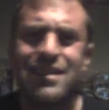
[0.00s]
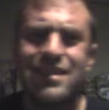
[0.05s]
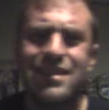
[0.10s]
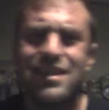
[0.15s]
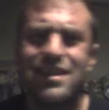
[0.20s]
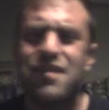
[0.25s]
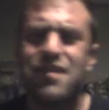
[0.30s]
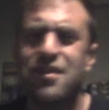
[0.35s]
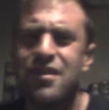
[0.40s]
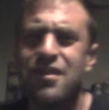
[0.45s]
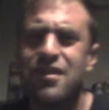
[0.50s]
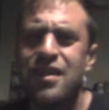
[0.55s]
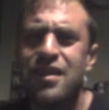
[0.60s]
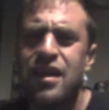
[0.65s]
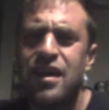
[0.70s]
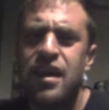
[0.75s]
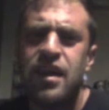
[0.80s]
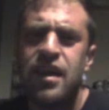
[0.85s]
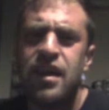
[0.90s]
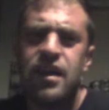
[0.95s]
there,
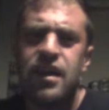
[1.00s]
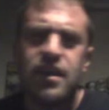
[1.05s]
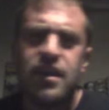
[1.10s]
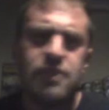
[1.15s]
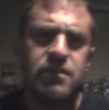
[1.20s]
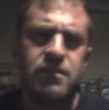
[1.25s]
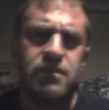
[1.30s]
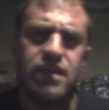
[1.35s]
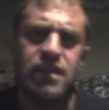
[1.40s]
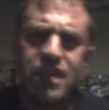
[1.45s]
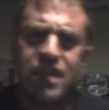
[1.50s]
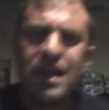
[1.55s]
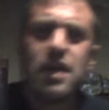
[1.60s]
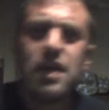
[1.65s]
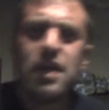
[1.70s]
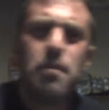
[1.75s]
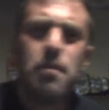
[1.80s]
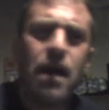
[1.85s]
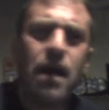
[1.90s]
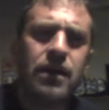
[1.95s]
when you think
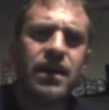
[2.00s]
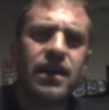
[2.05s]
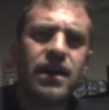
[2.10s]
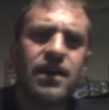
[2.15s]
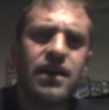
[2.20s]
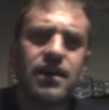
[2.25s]
about it,